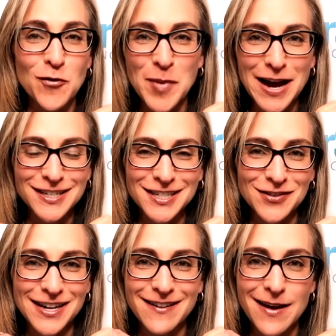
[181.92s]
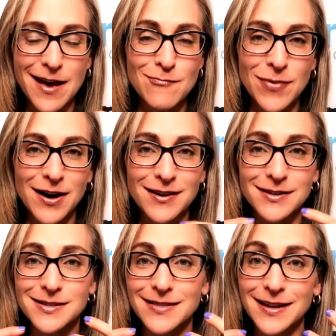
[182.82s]
of bacteria and
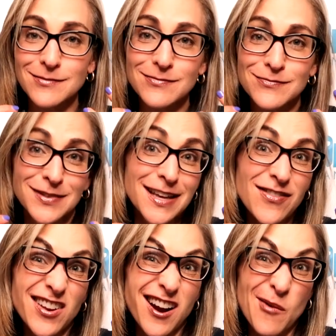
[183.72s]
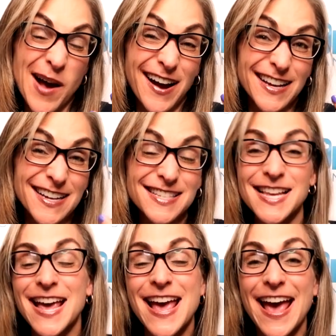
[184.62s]
bugs that live in our bodies,
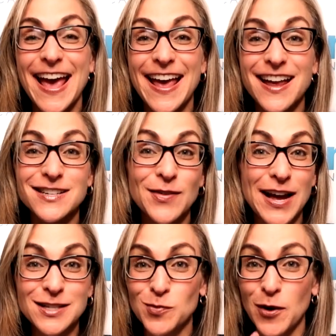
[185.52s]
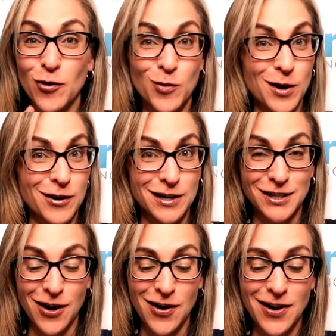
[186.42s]
and that's whether we're a
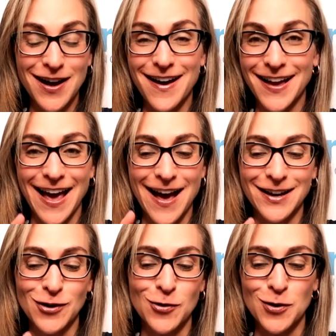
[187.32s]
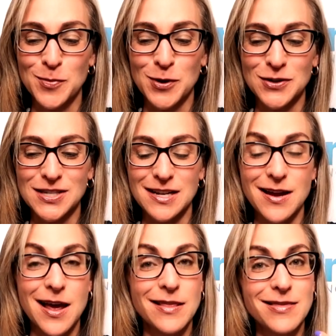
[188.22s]
dog, a cat, or a
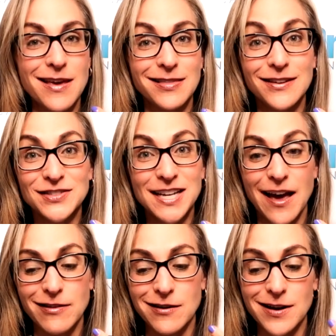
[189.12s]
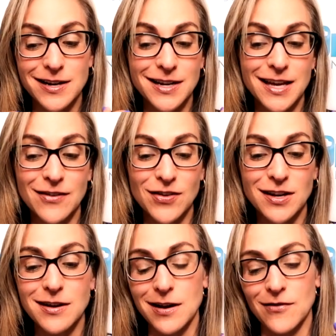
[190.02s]
person, and they live together in a
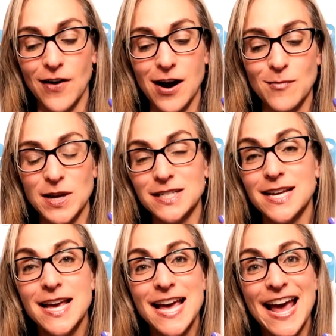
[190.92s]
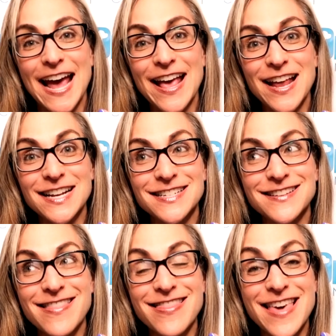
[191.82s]
given environment,
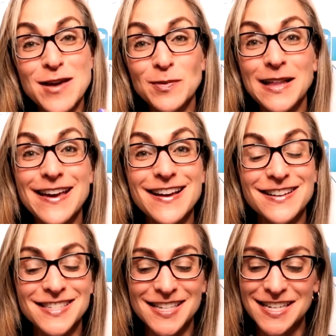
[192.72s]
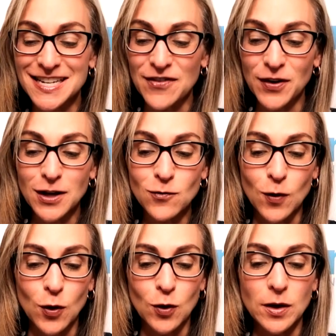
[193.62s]
and they play a significant
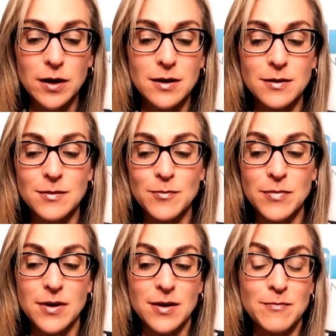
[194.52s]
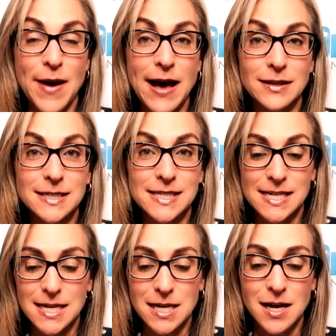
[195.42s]
role in
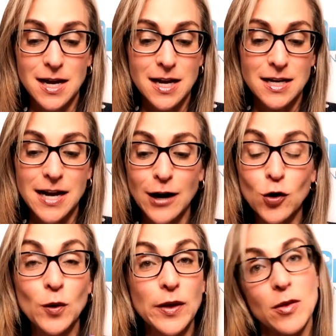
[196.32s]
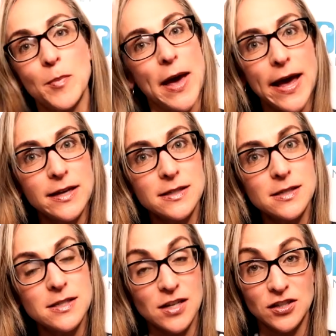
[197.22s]
balancing not only the
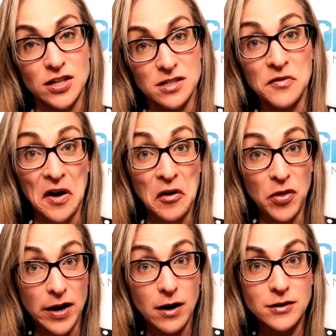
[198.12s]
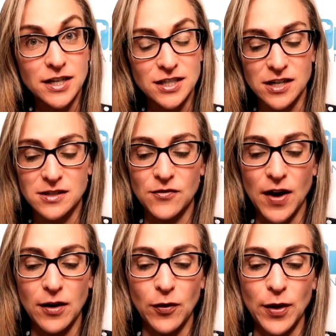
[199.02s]
pet's digestive health and our digestive
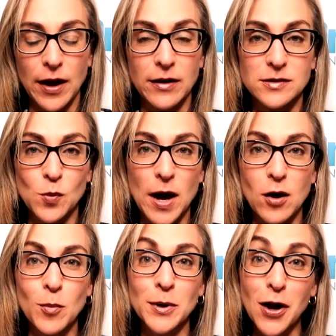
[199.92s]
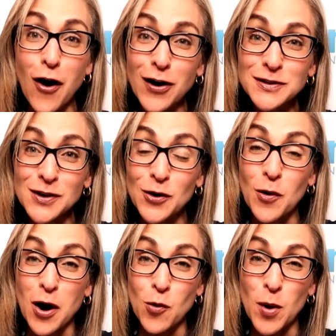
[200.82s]
health as well, but
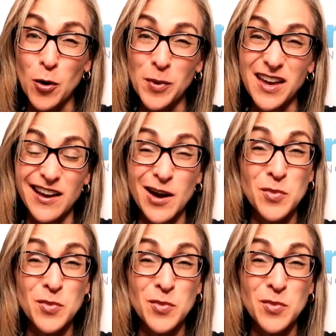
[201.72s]
also our well-being.